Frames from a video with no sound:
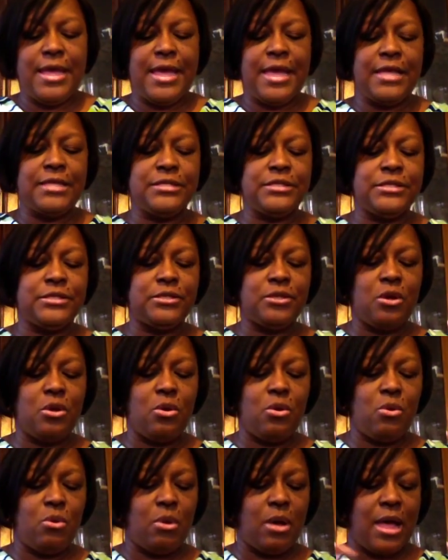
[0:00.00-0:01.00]
And
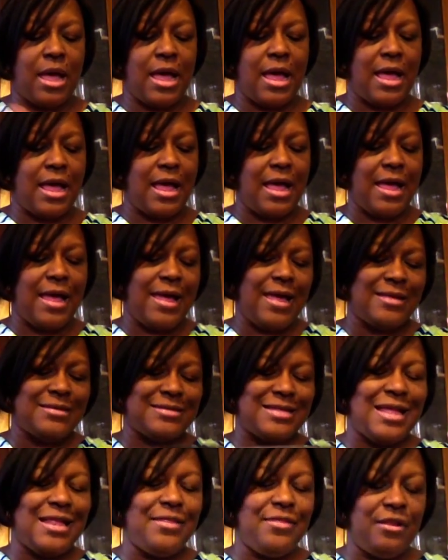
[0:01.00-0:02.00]
so
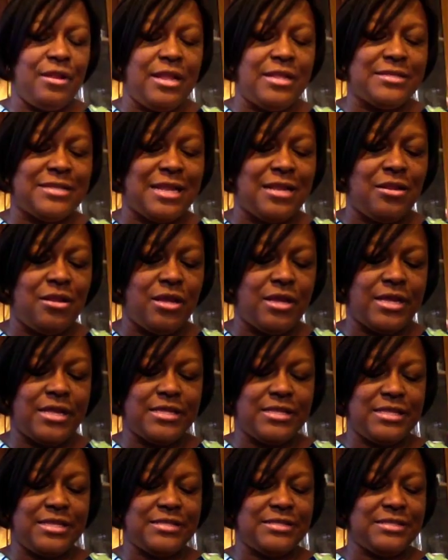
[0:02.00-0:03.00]
as I look
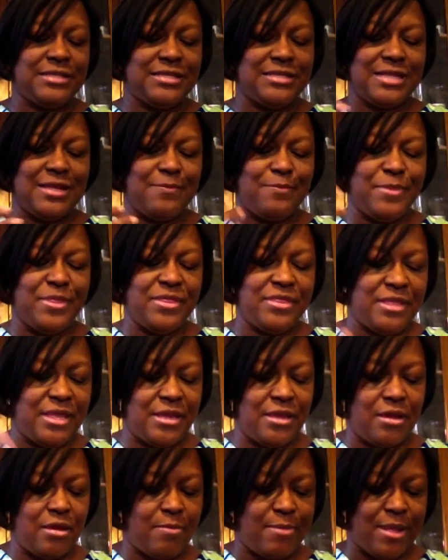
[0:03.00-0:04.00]
at this, and as I've been
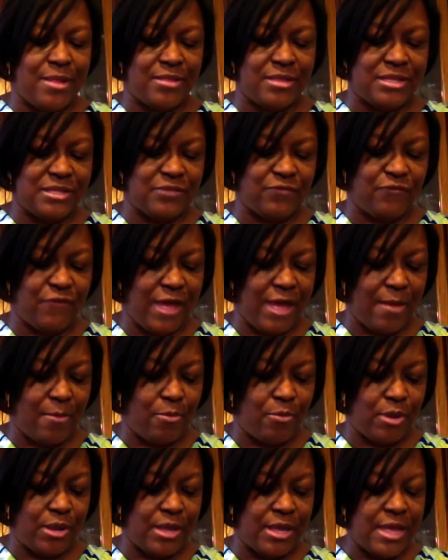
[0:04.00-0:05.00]
thinking about this
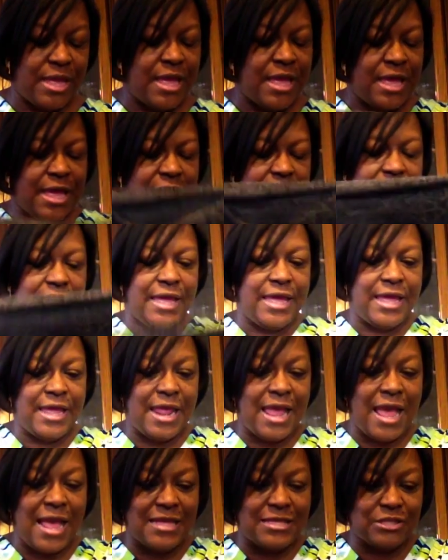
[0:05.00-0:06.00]
fabric,
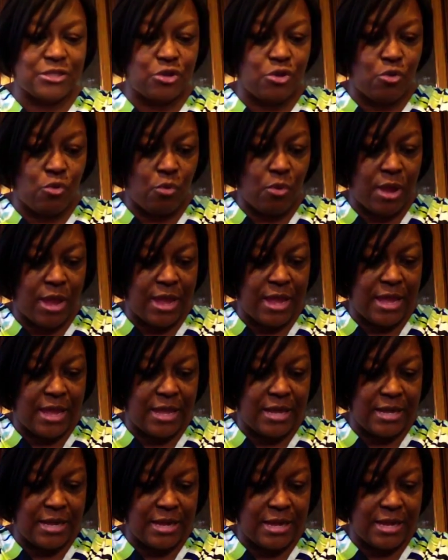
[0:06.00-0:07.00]
it has gray
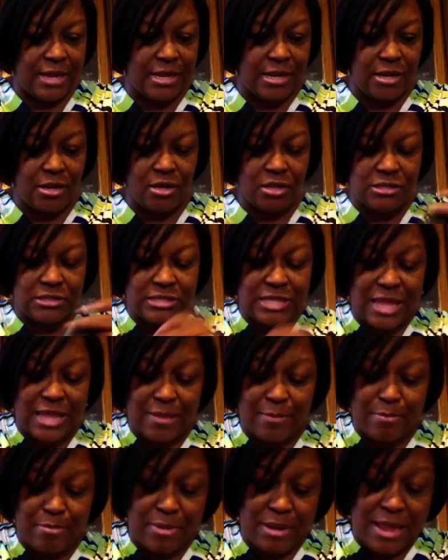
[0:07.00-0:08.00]
in it, and it looks
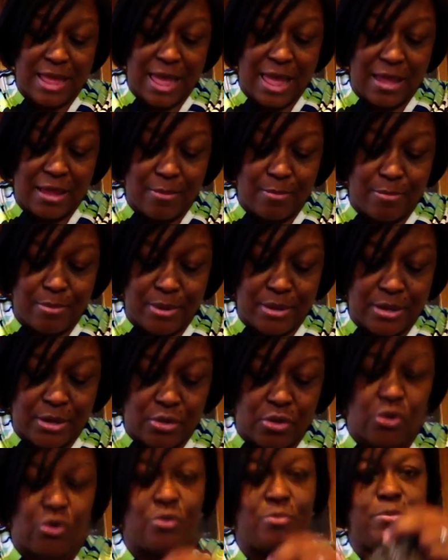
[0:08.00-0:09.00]
like black, but
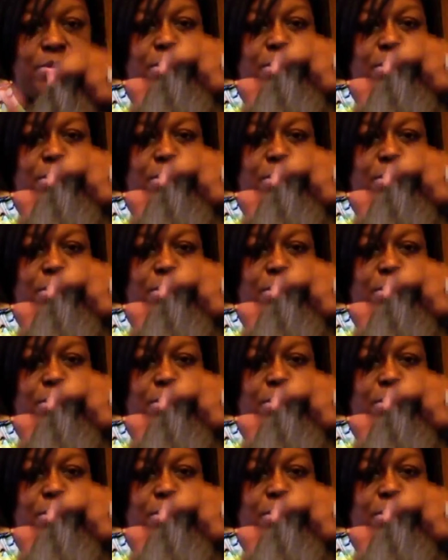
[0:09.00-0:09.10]
it could